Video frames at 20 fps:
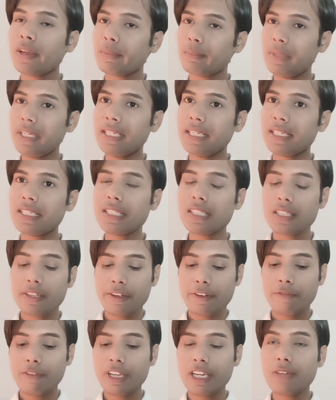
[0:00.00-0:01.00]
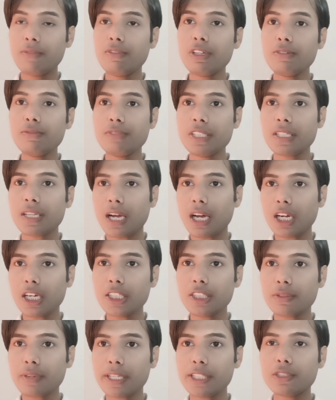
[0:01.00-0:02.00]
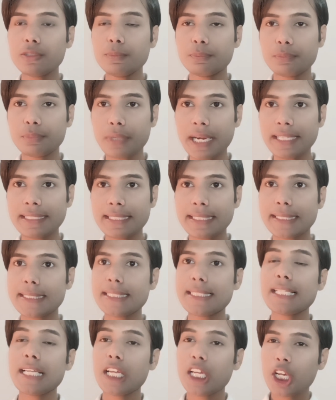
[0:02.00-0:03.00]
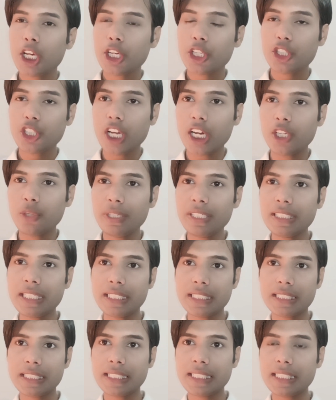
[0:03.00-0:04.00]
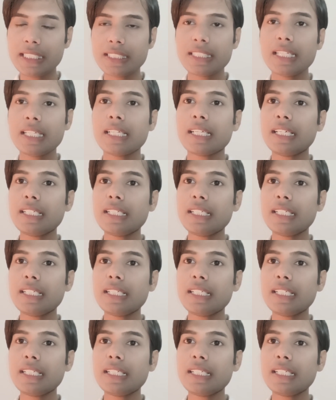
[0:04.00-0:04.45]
Because whenever we are trying to practice shadowing techniques,